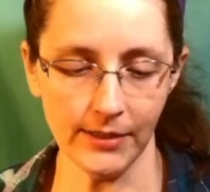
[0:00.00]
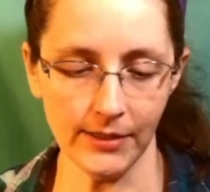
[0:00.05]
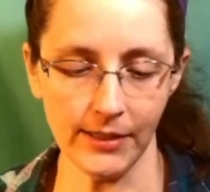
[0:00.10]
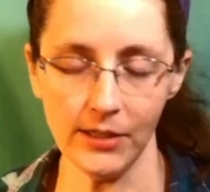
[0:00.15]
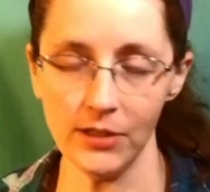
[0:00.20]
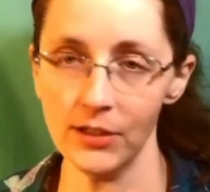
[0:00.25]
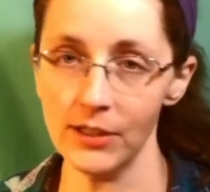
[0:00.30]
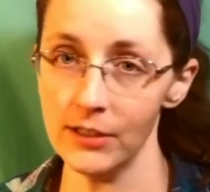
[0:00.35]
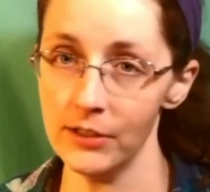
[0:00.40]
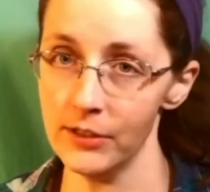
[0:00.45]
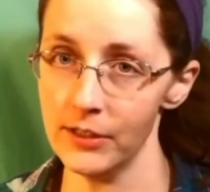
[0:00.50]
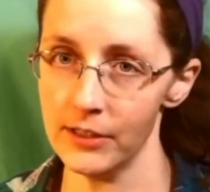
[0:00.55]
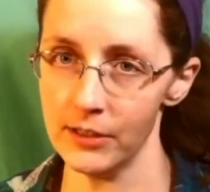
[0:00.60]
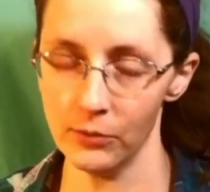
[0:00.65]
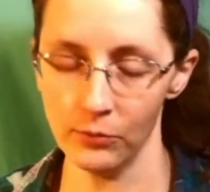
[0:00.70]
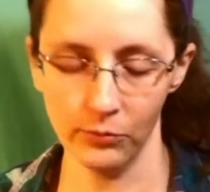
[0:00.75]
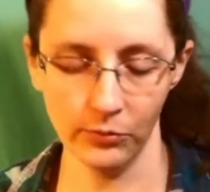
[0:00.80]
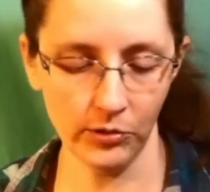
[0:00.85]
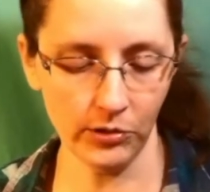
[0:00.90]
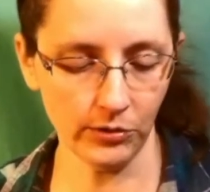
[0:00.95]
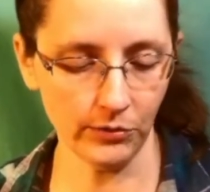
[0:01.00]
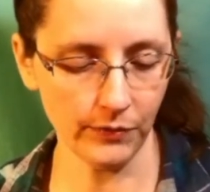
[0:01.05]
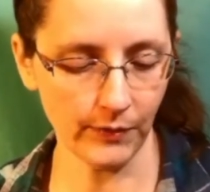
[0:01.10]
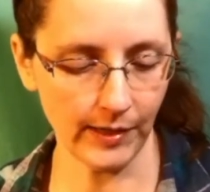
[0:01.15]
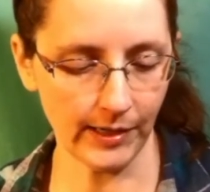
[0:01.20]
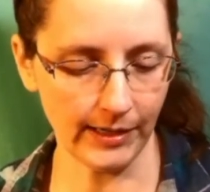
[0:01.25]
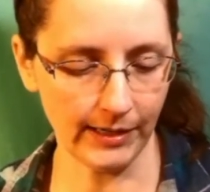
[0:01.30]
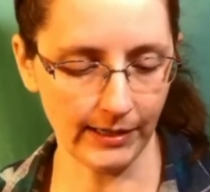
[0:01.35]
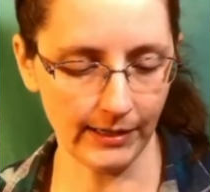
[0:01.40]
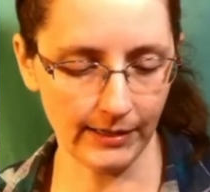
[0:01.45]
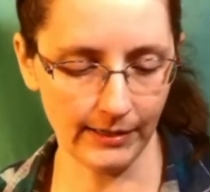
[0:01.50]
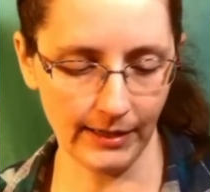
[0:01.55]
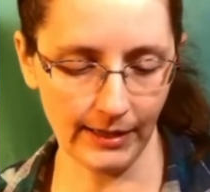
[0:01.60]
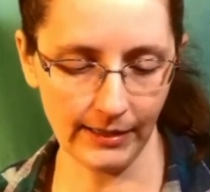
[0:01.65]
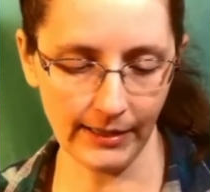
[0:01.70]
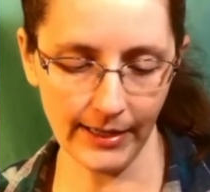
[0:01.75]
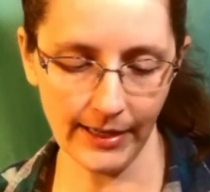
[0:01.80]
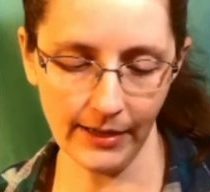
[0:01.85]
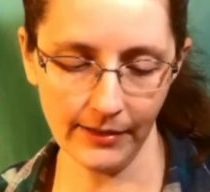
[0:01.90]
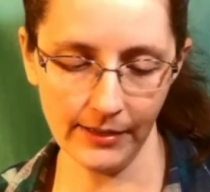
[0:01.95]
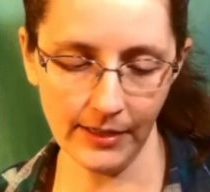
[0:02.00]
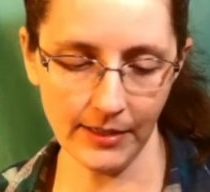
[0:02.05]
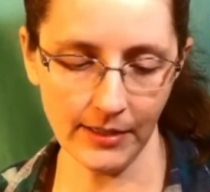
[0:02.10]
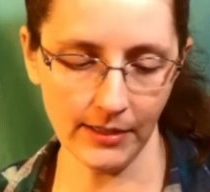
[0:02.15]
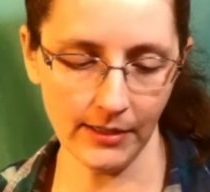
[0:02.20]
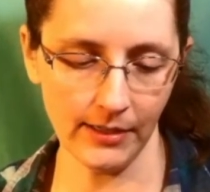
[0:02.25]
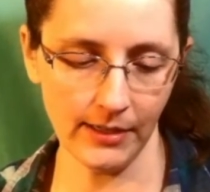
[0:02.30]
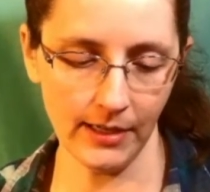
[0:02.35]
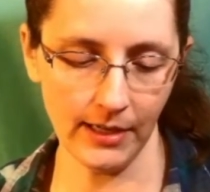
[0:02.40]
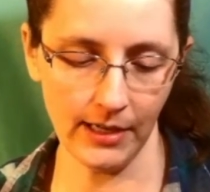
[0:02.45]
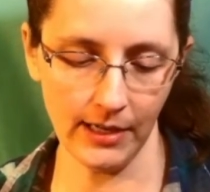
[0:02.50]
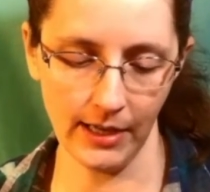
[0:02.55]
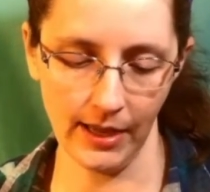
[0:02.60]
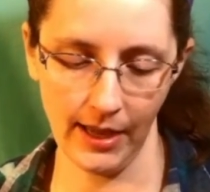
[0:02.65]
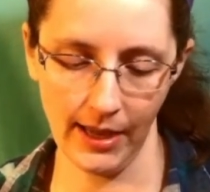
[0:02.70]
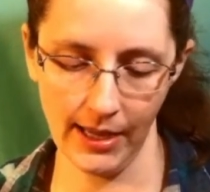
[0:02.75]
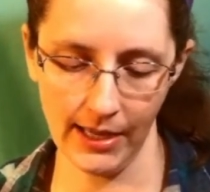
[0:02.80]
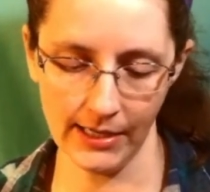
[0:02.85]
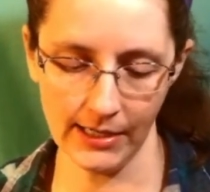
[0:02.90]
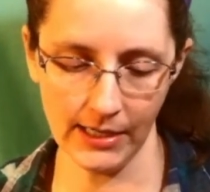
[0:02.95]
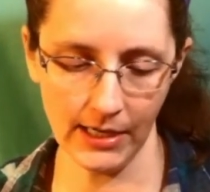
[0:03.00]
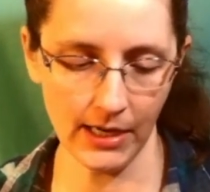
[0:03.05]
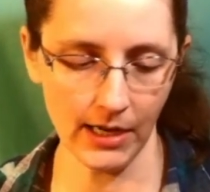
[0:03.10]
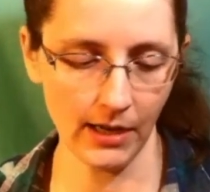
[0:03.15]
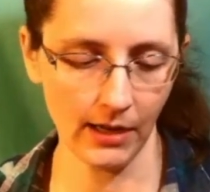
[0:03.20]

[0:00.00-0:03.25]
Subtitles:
then you can look at the roof. I like how they did the candy